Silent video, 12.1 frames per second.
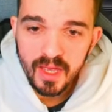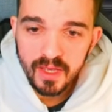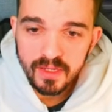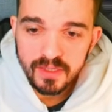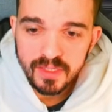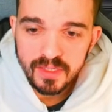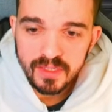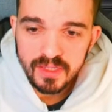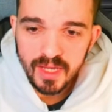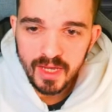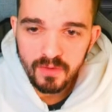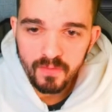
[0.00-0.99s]
and
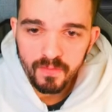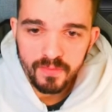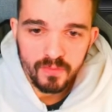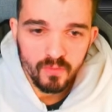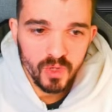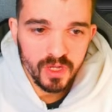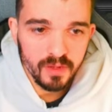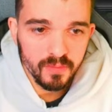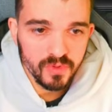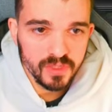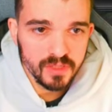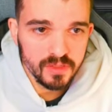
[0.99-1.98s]
then we're gonna
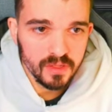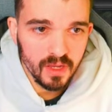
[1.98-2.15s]
put